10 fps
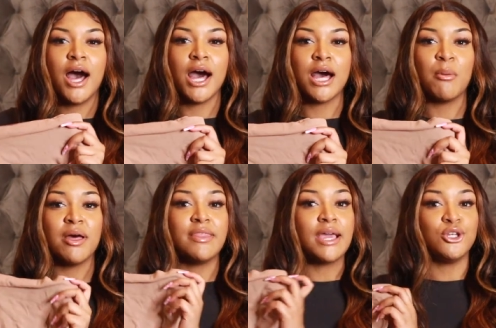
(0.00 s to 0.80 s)

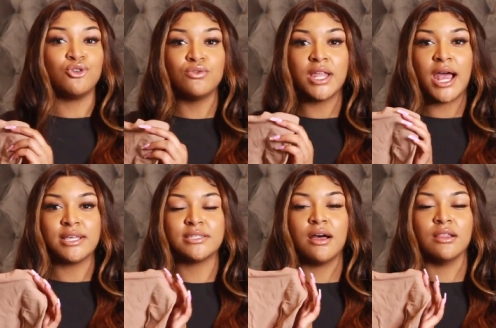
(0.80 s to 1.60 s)
um, they do
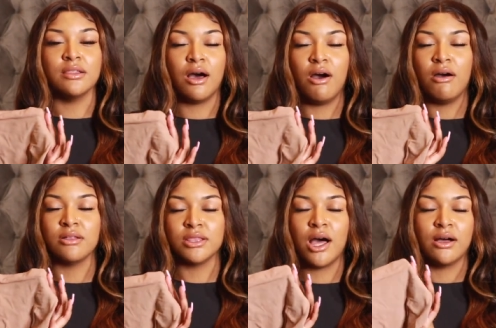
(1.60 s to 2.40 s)
last a
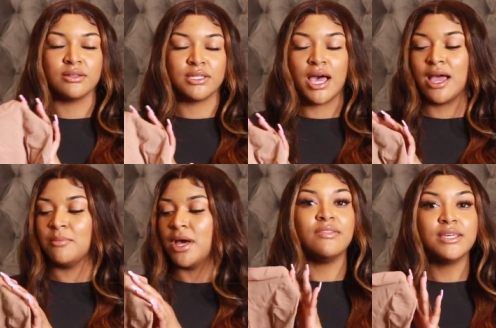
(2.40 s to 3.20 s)
long long
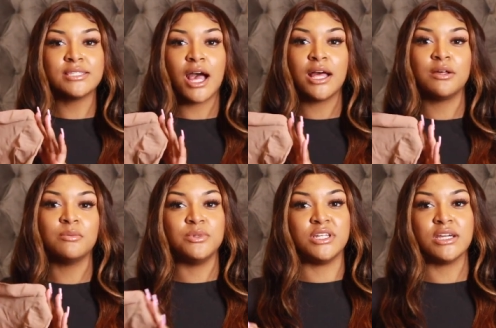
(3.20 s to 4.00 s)
time and this
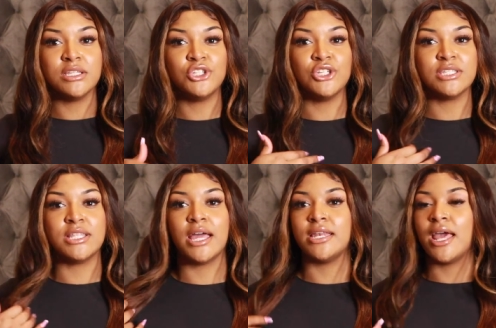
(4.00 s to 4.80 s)
item does just
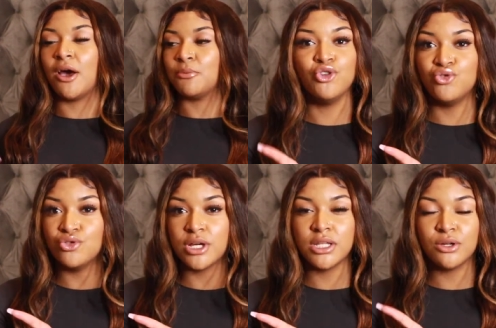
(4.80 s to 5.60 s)
that now you do
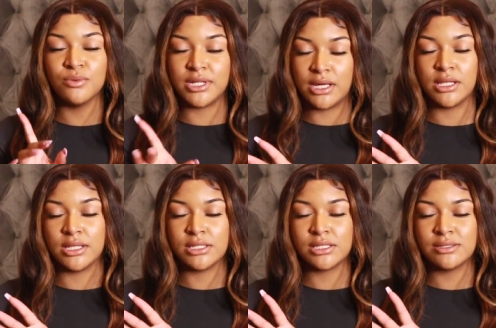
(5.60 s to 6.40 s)
look a little
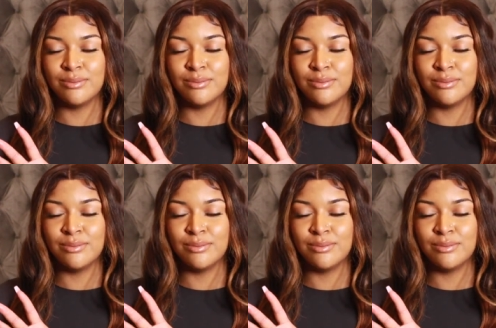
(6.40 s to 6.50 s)
ridiculous